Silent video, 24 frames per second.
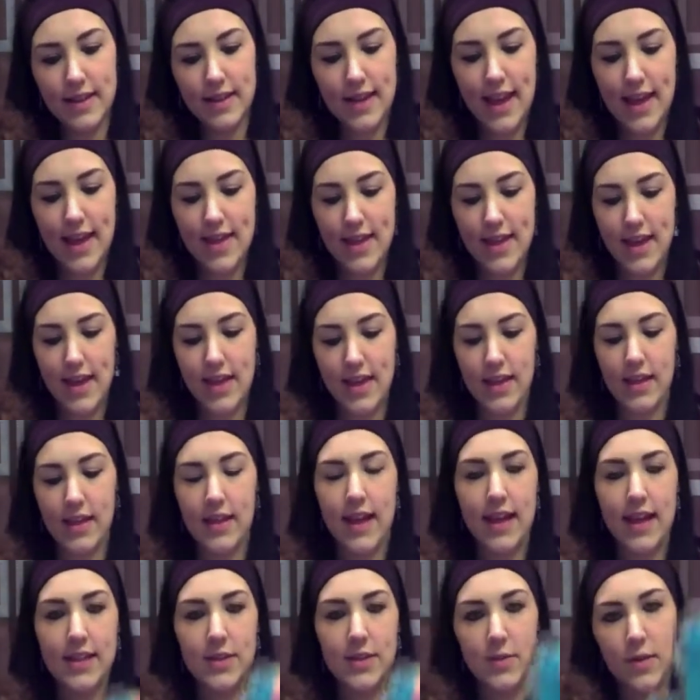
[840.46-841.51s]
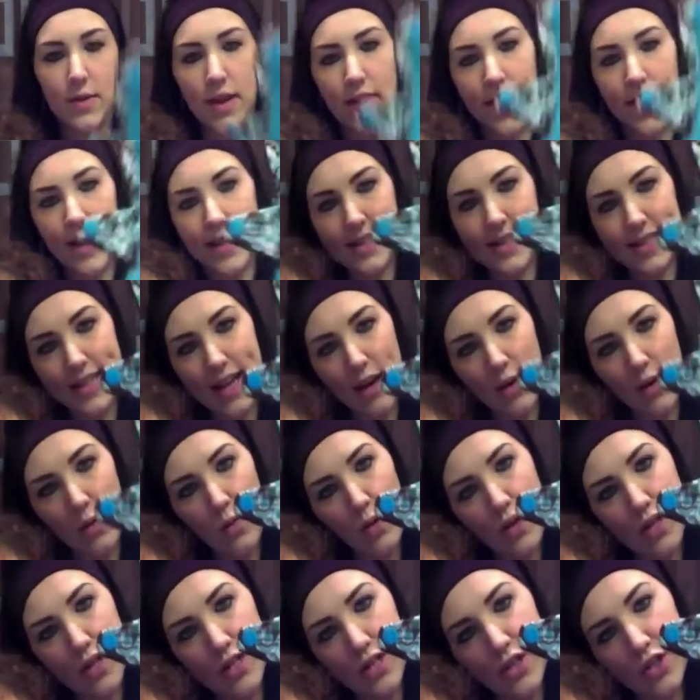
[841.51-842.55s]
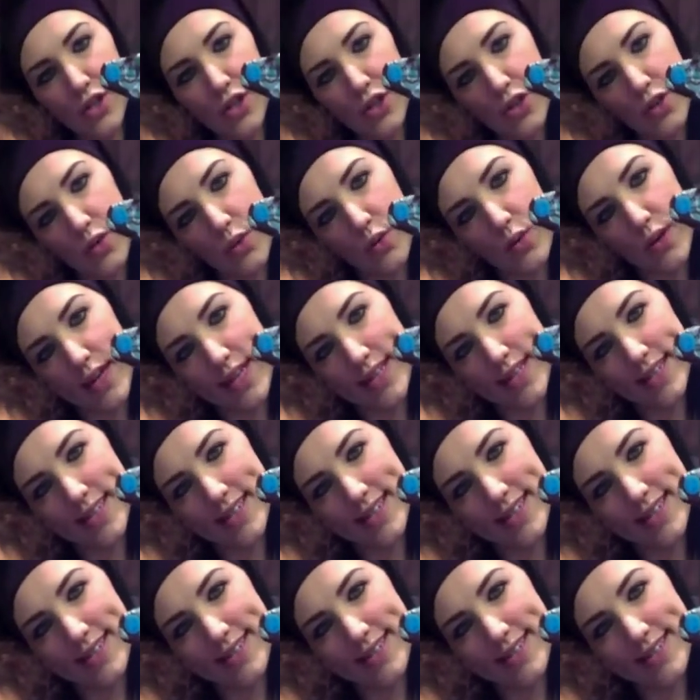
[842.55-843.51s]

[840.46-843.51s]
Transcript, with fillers: And then the last one in that set was turquoise.